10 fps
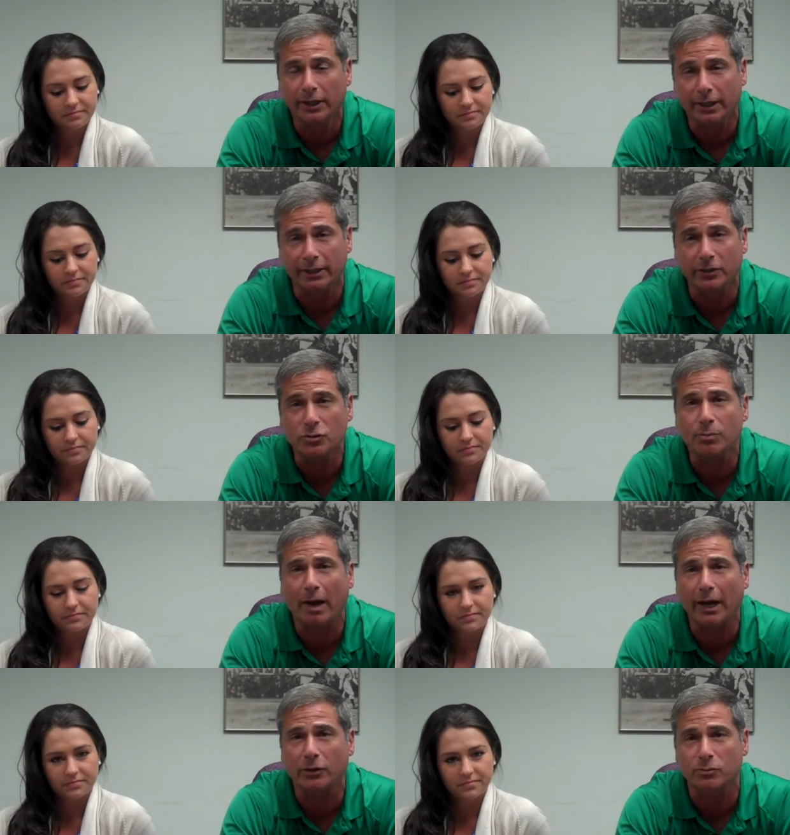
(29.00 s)
Speaker 1: and it
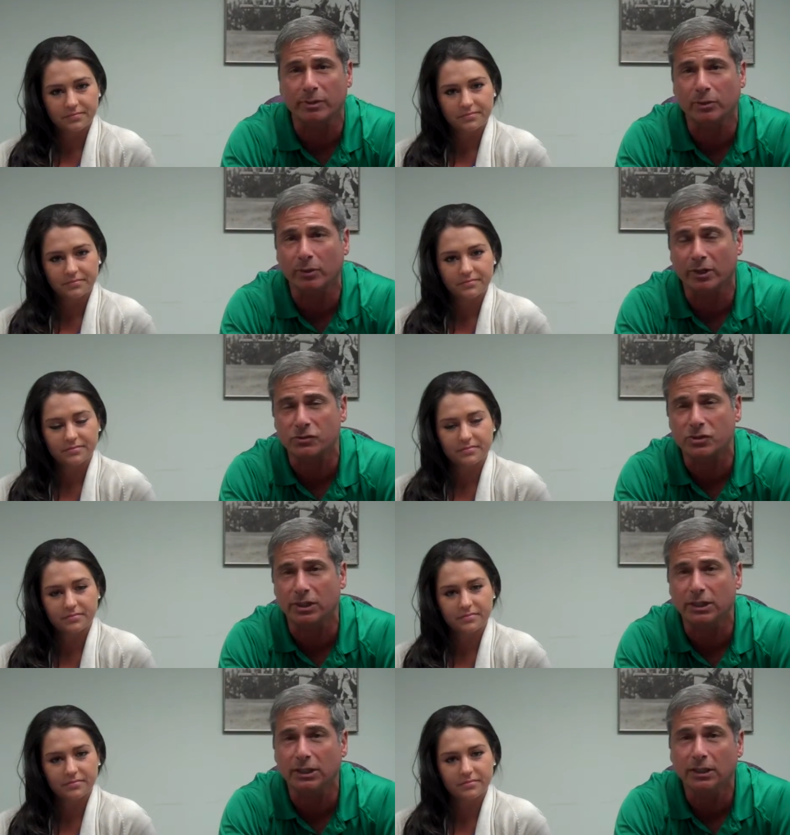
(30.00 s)
inspires me when I
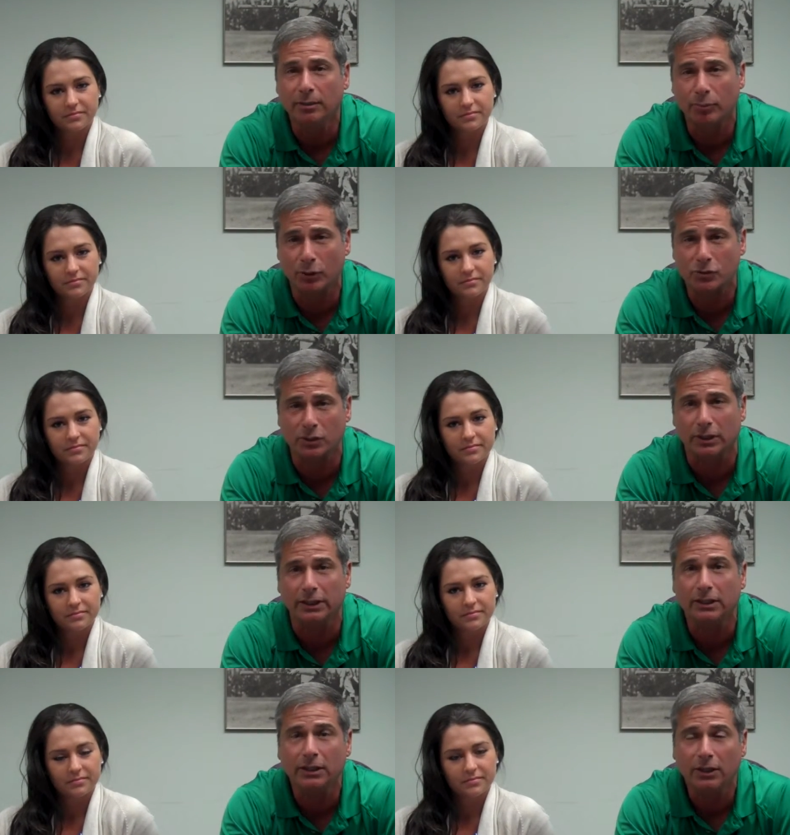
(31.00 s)
see personally